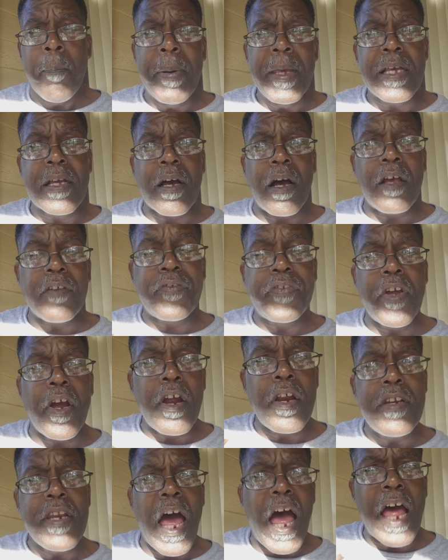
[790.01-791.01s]
because
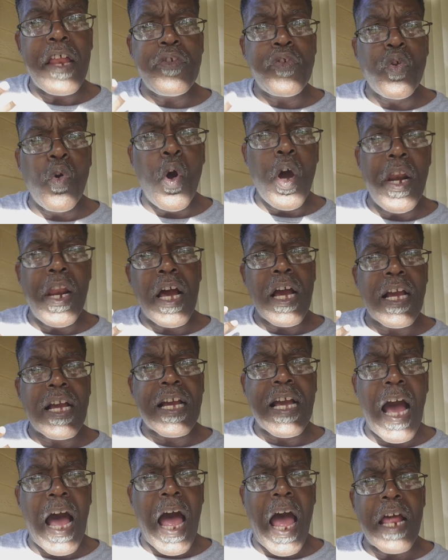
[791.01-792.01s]
they're not doing a
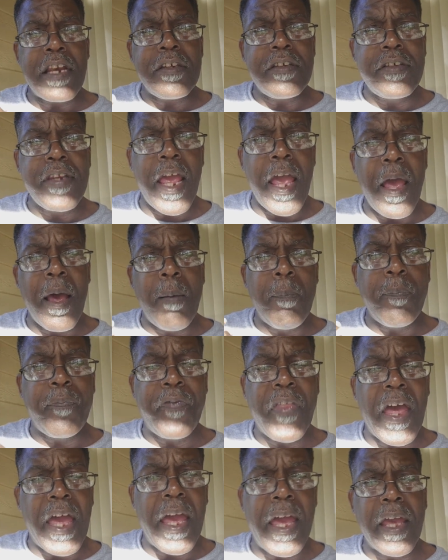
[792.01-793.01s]
goddamn
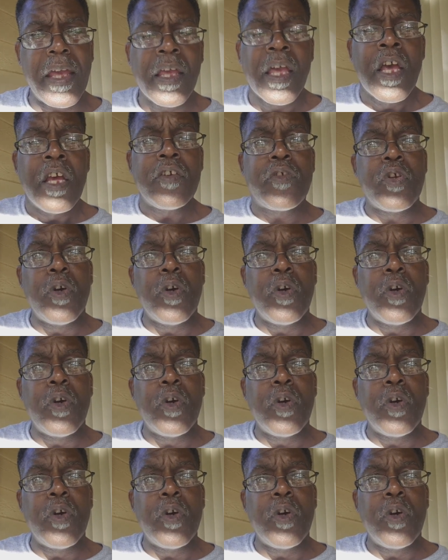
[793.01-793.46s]
thing